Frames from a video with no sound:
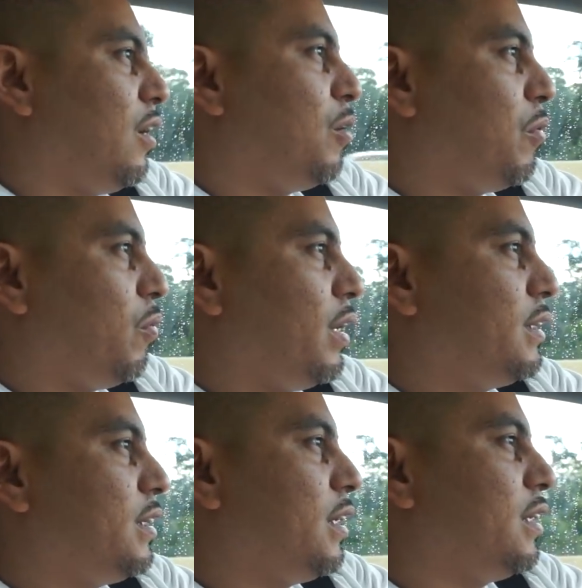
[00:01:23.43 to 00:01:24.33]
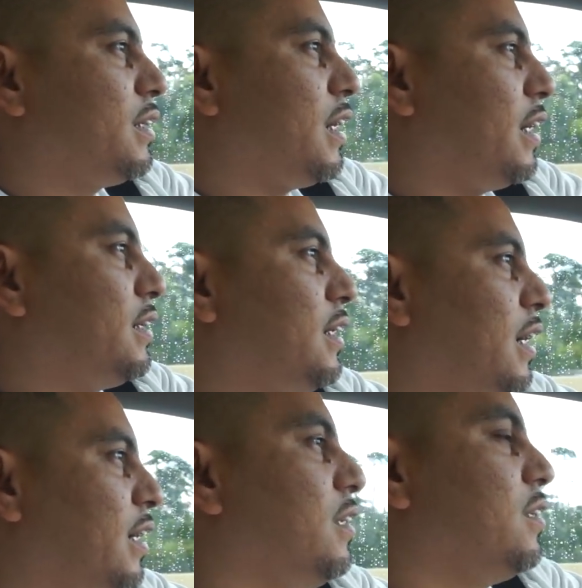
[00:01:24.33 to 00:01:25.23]
On my way to the other side of
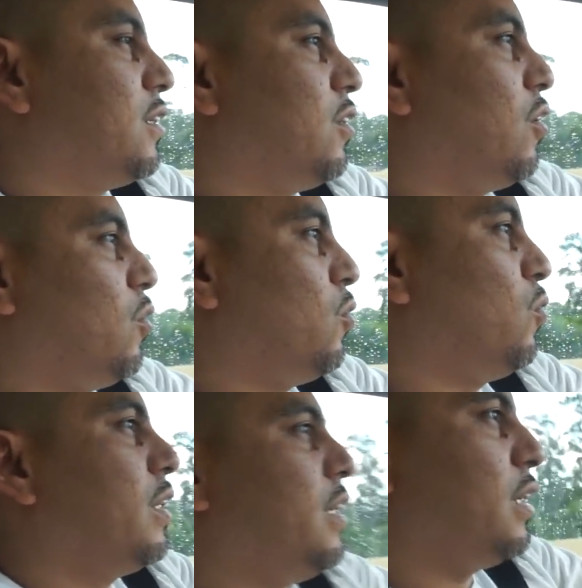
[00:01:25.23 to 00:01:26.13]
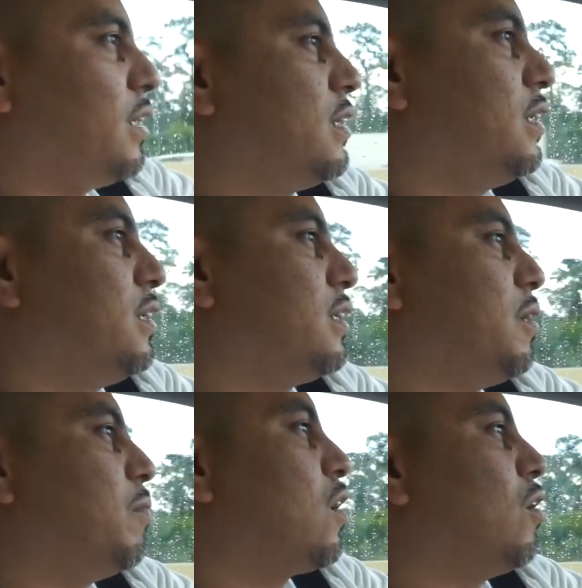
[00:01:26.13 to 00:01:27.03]
town to go get us
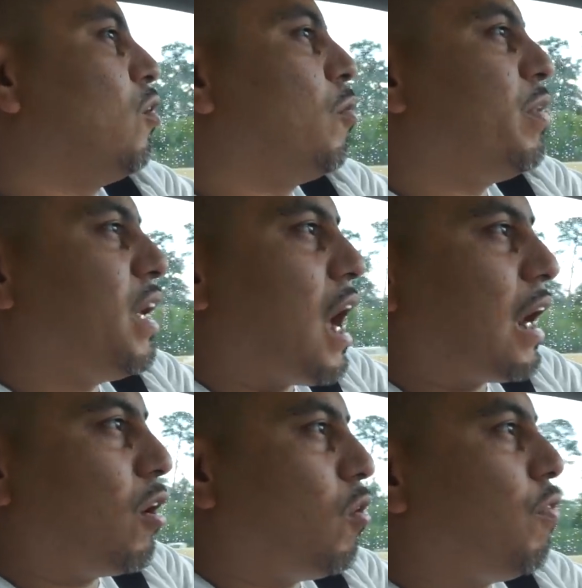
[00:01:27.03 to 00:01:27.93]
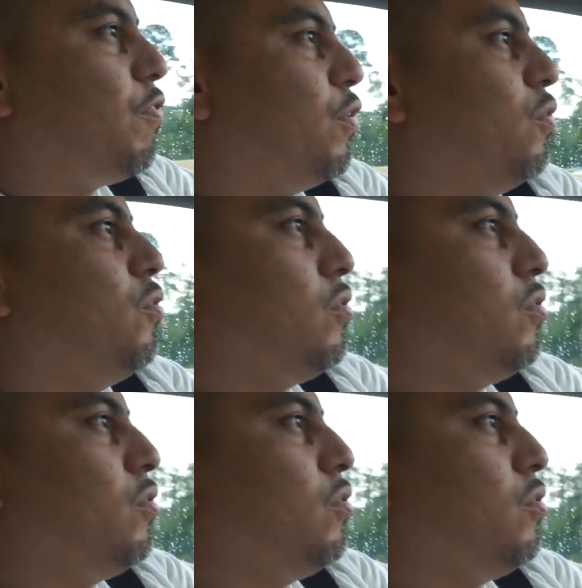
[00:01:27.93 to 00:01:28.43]
some Colombiano food.